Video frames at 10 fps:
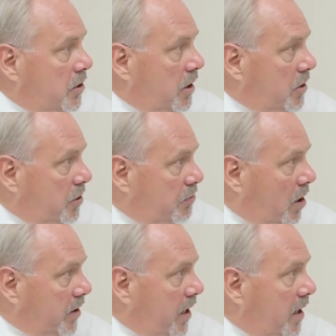good that you
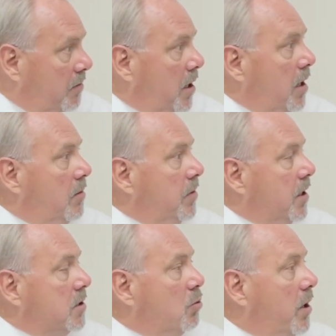brought that up
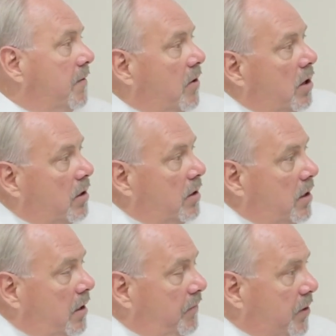because one of our
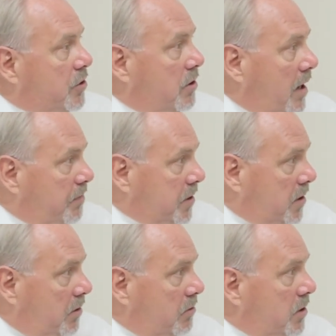future
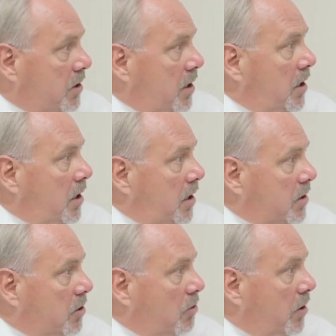episodes
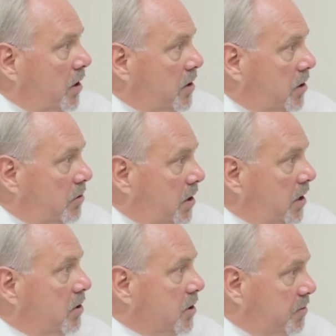is going to
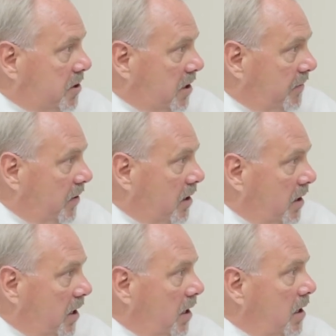deal
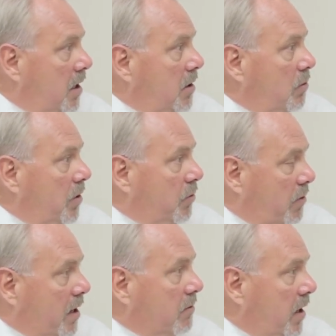specifically with
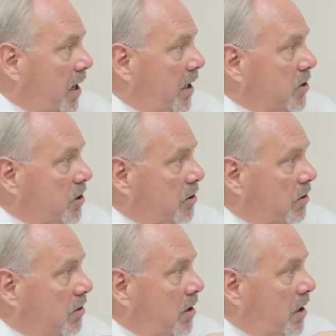
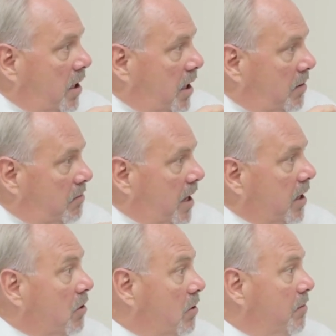recreational and
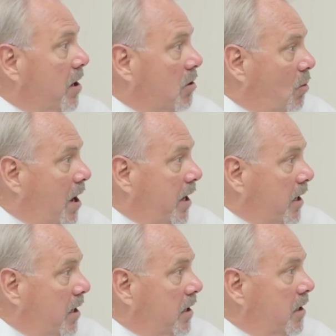medical
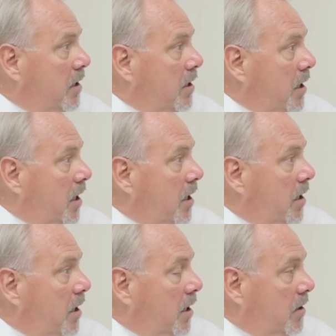marijuana
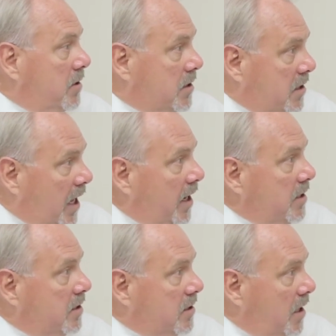and the
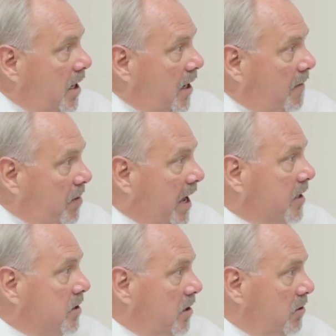states that have
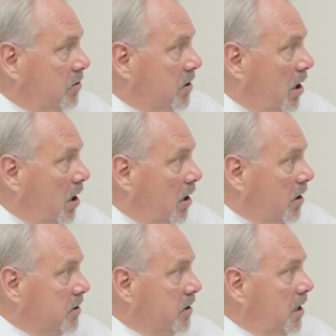passed those
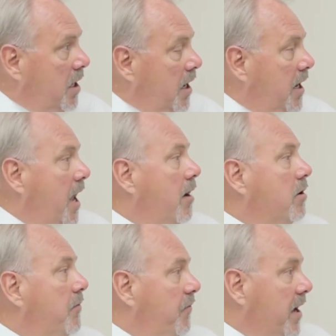laws and how
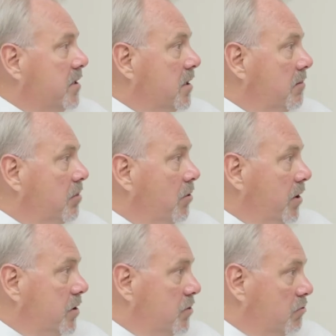it affects an employer's